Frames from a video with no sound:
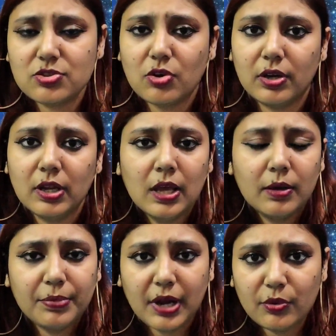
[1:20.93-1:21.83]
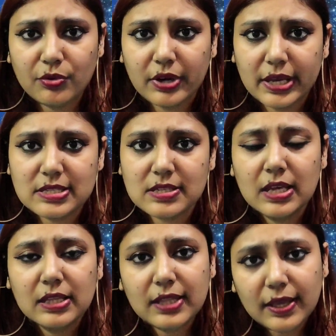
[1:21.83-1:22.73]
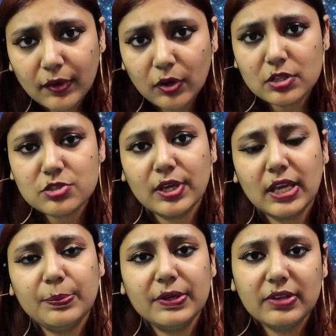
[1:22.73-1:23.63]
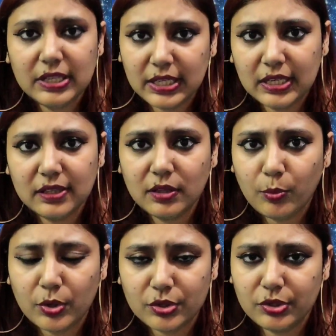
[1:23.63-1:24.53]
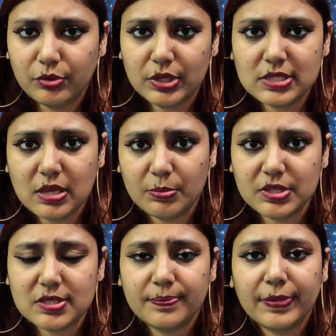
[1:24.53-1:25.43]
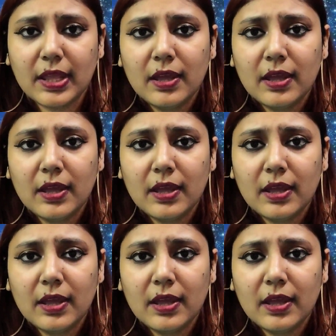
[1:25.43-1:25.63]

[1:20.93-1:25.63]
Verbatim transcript: or brown rice. They will also help in retaining the water during summers.